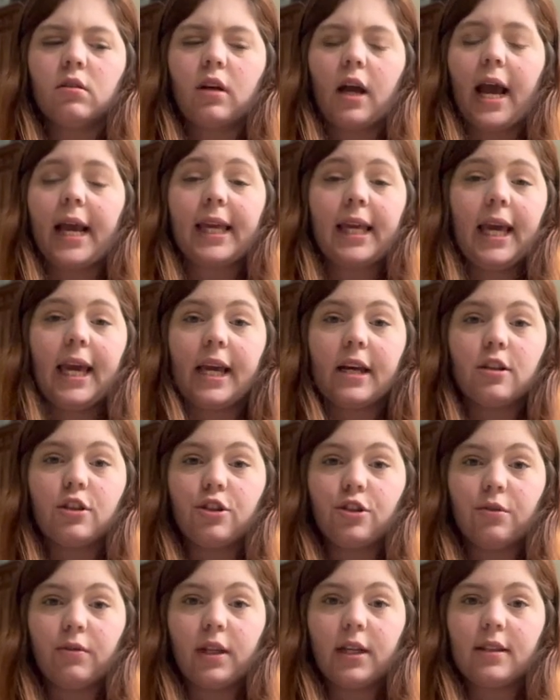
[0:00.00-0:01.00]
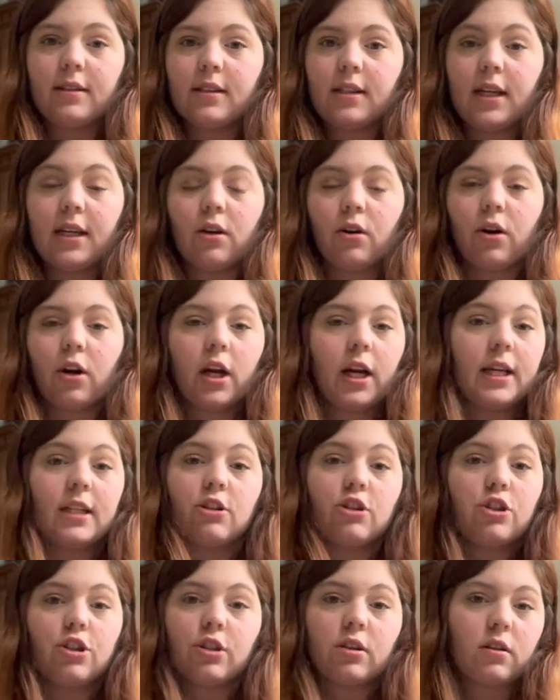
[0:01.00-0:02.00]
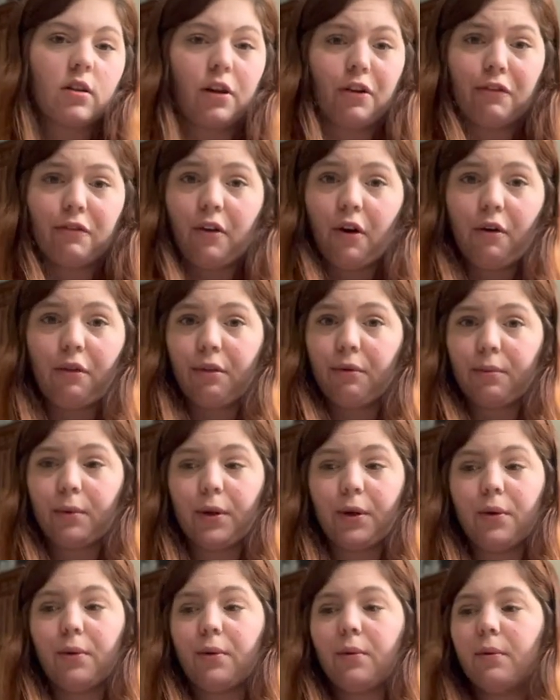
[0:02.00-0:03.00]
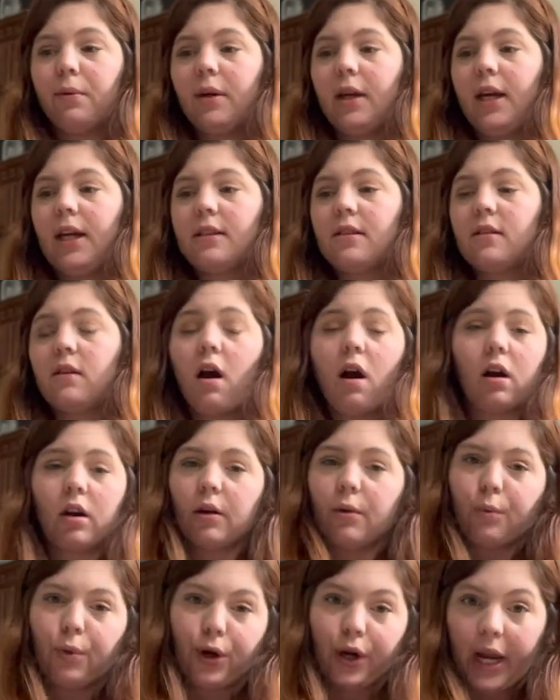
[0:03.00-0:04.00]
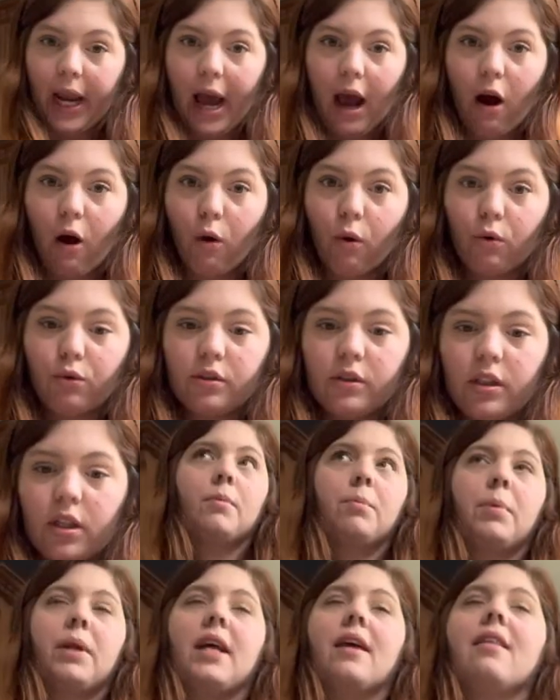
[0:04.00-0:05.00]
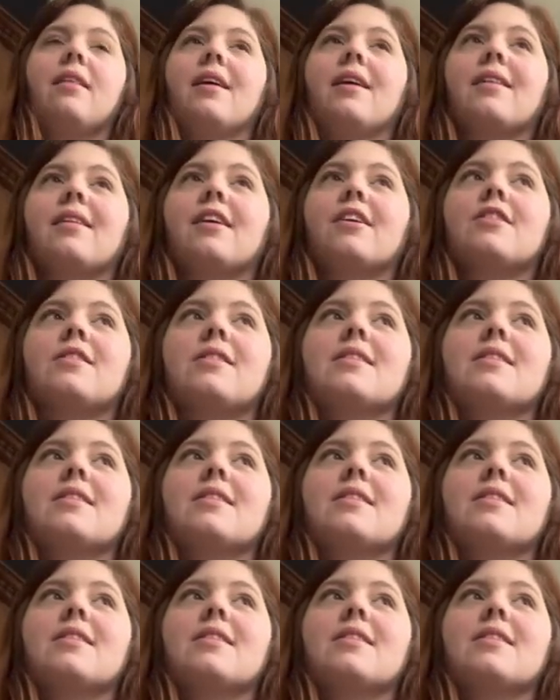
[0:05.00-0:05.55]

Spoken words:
I can't do this, or it's just gonna fall through. It's not gonna work out. But I think there's